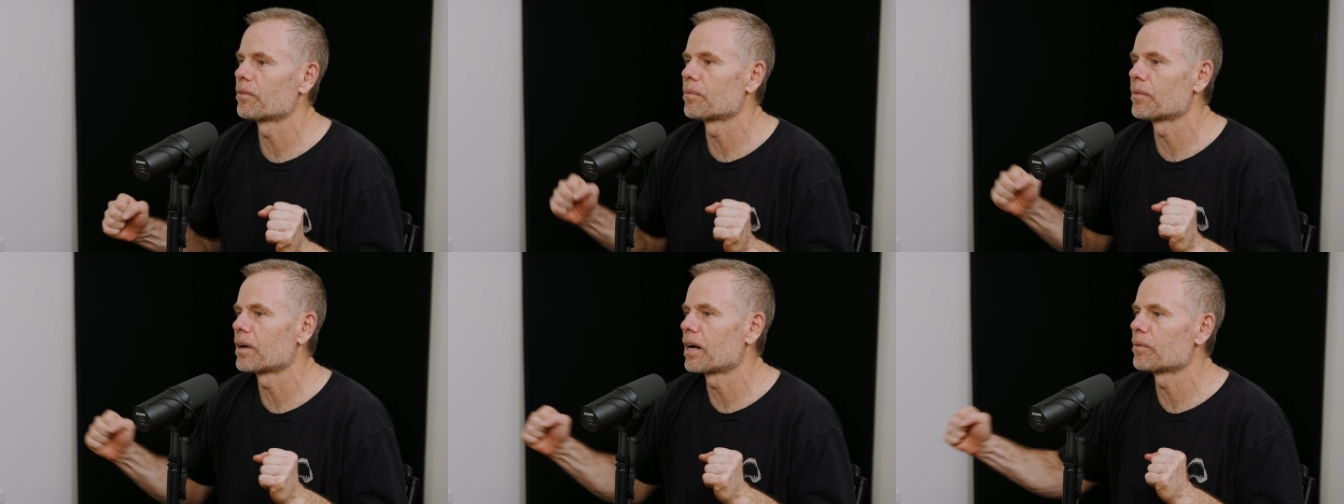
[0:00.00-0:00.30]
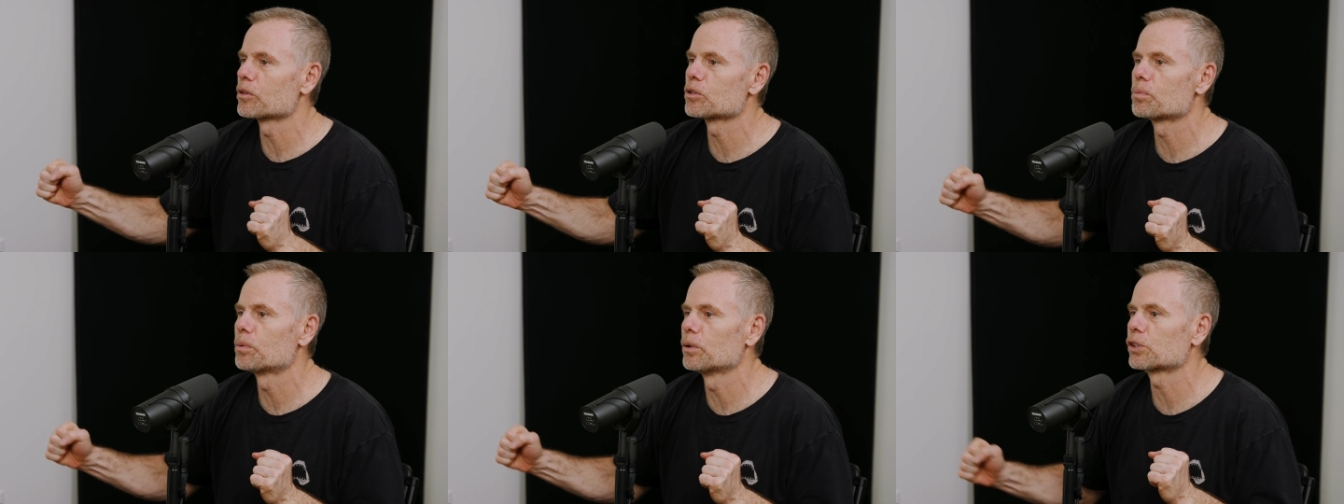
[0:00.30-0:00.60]
My
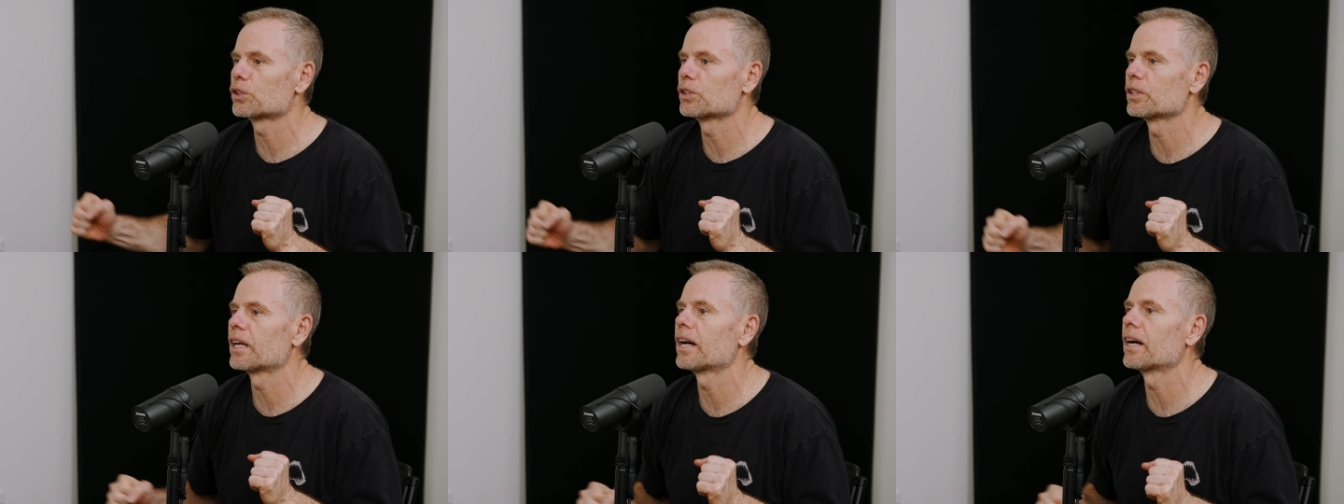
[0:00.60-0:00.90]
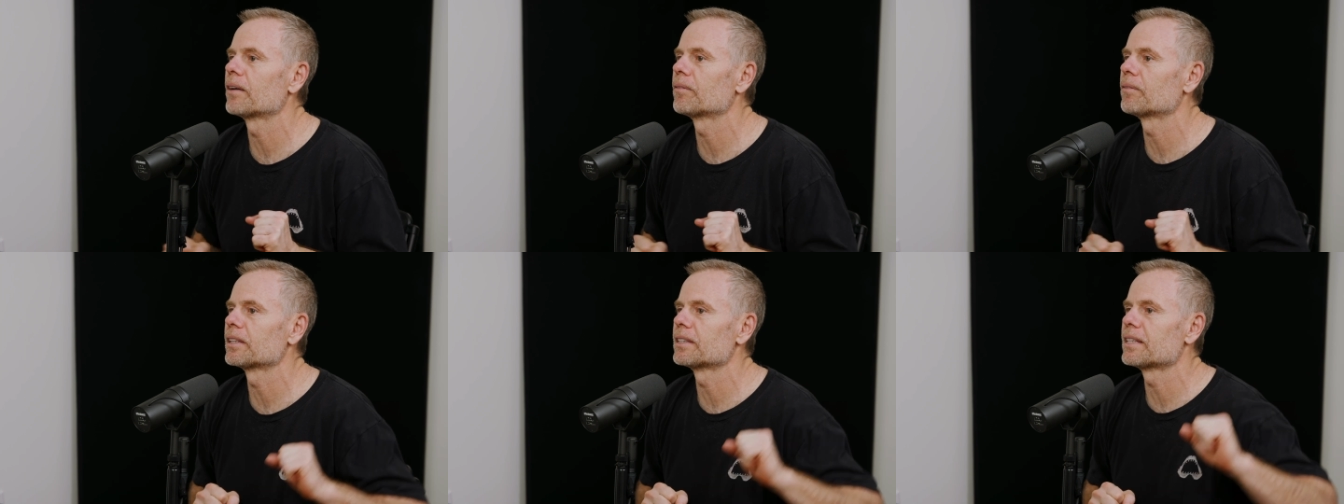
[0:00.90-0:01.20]
mom is pushing
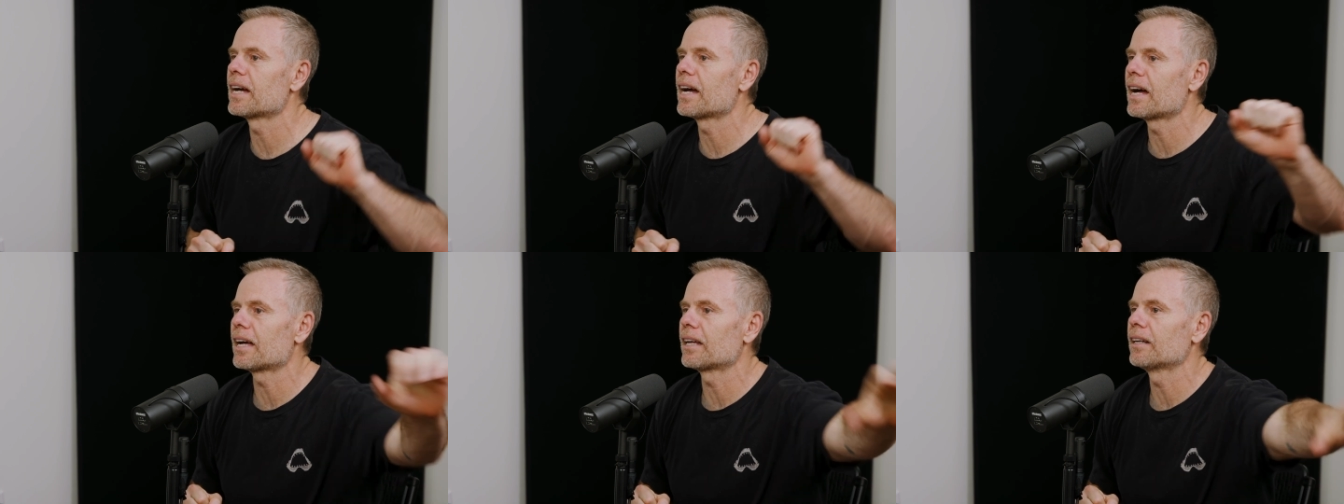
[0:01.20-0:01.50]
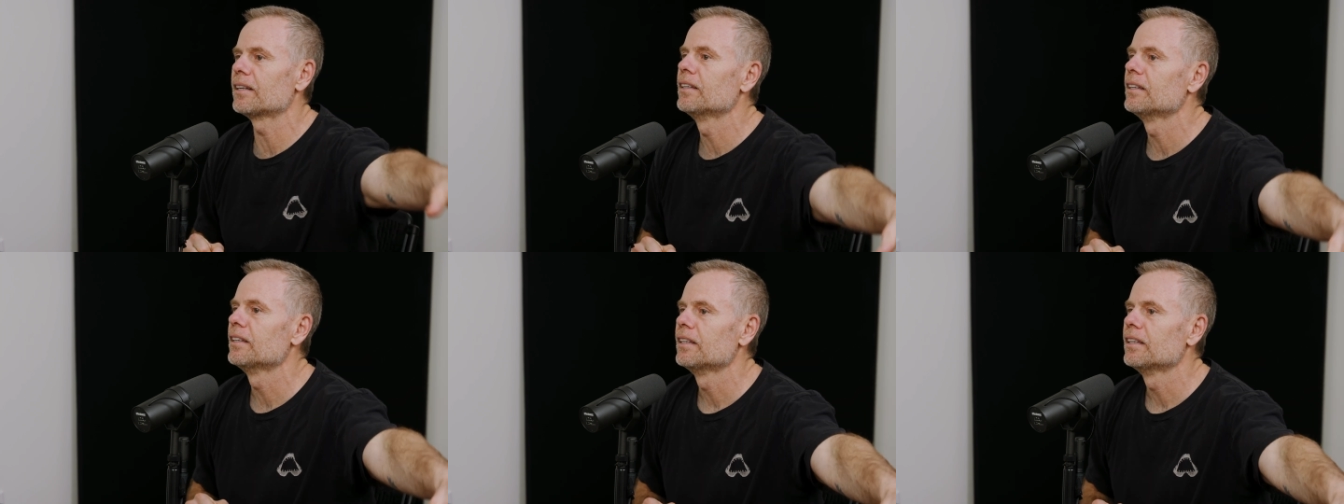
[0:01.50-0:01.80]
that. My
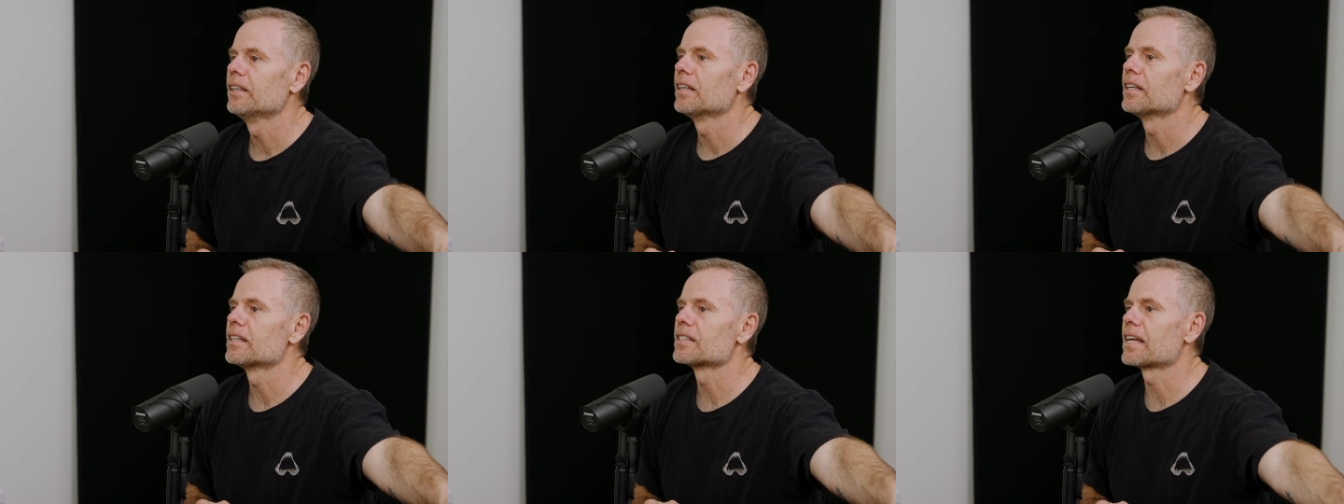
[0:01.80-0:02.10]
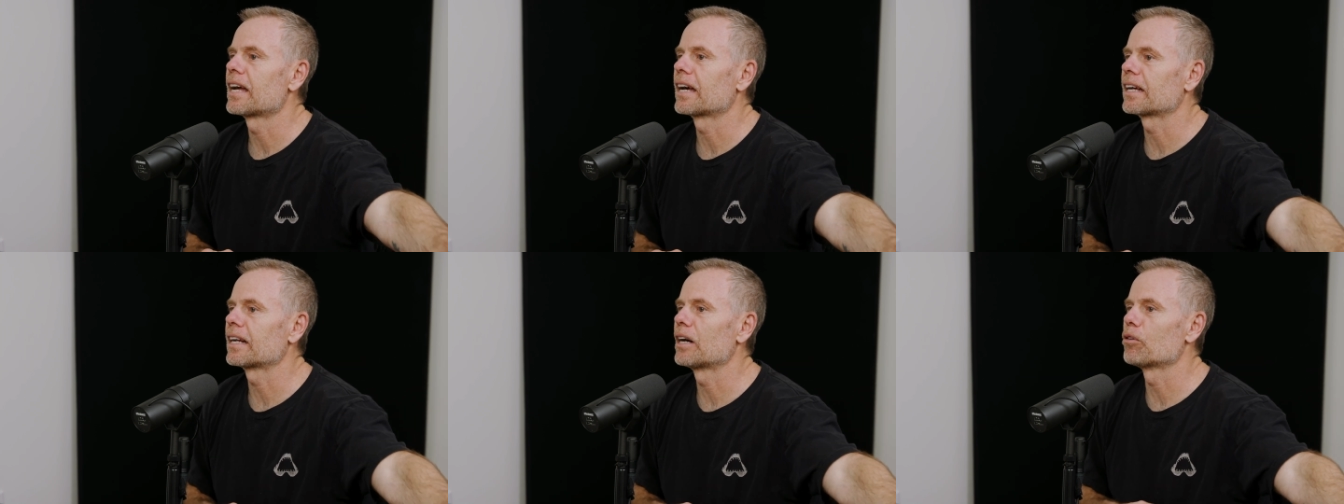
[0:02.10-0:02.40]
dad
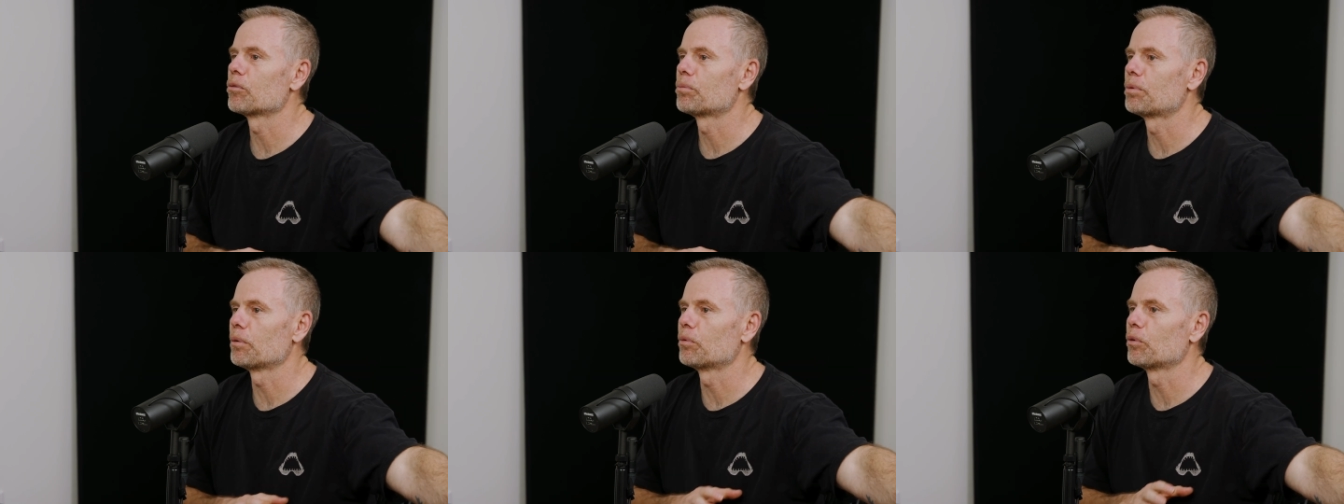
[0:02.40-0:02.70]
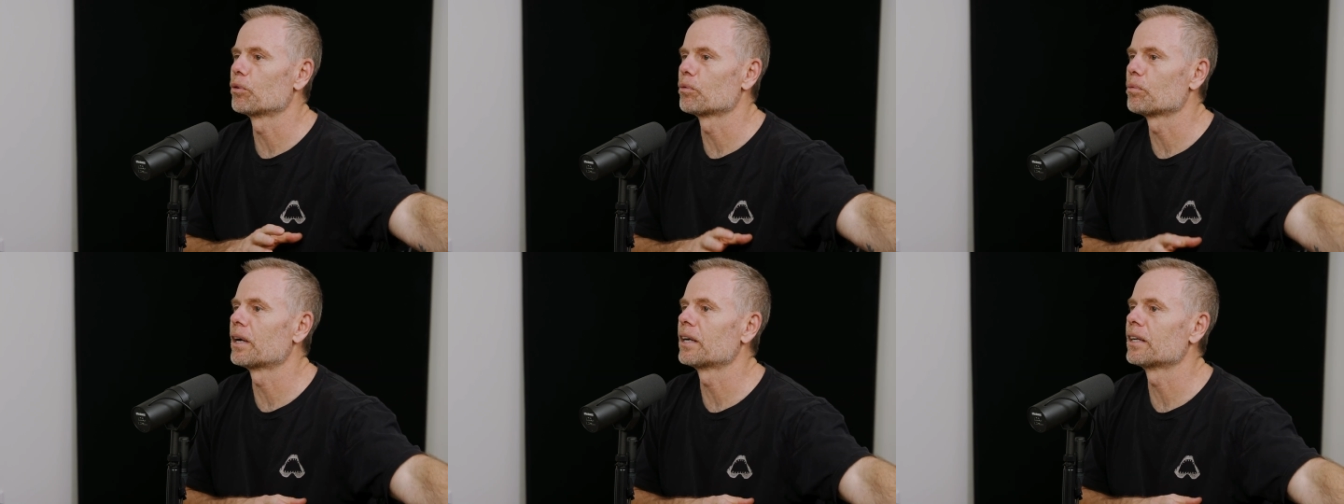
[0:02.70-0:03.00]
is hanging out with
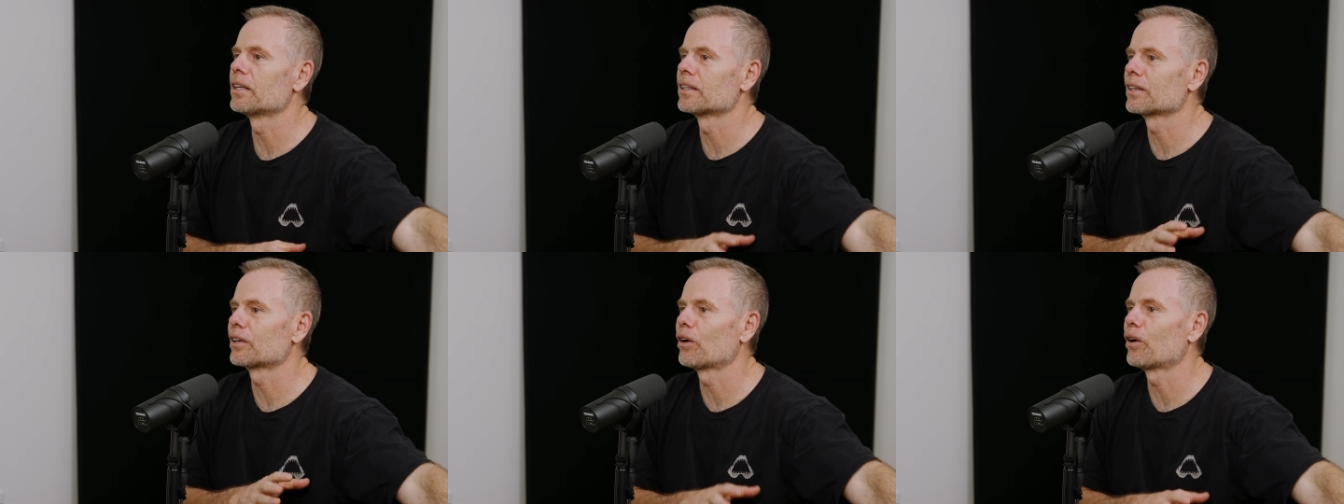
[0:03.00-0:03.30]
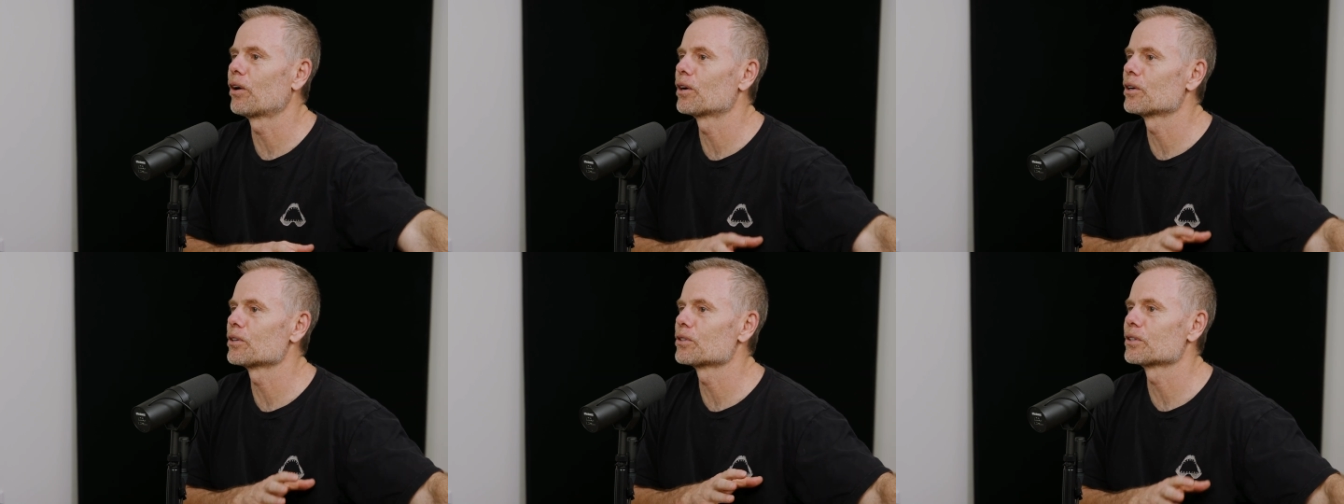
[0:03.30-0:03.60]
people with money and
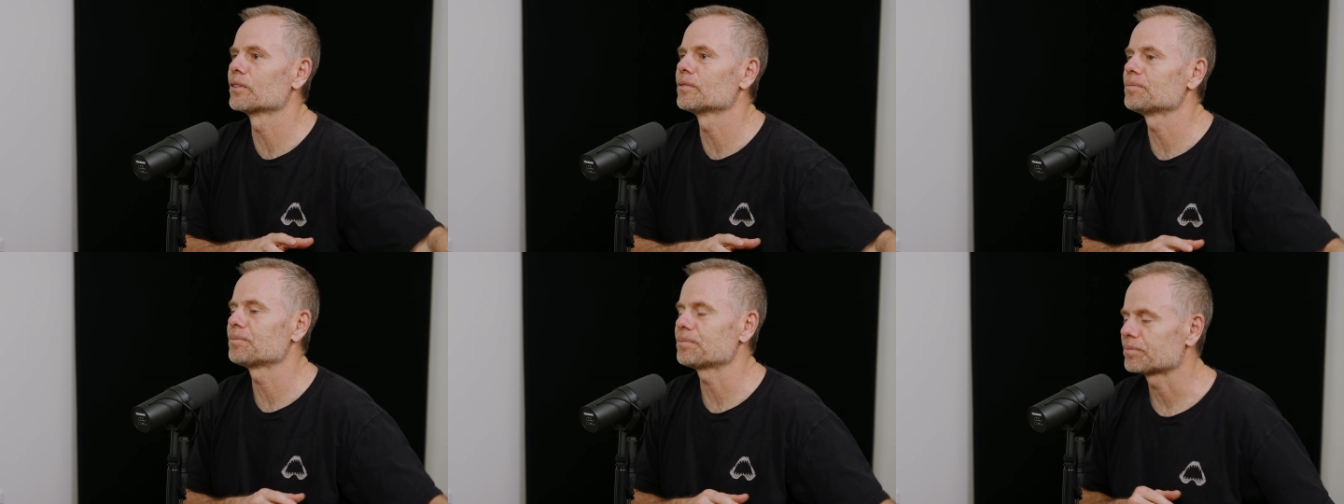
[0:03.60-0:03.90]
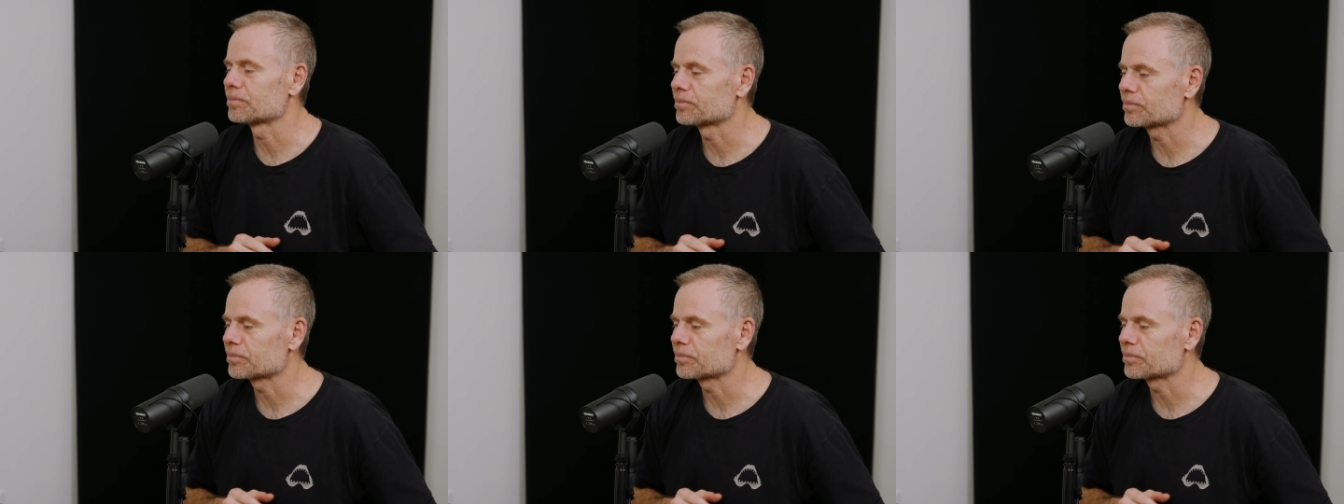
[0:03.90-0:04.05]
cars, and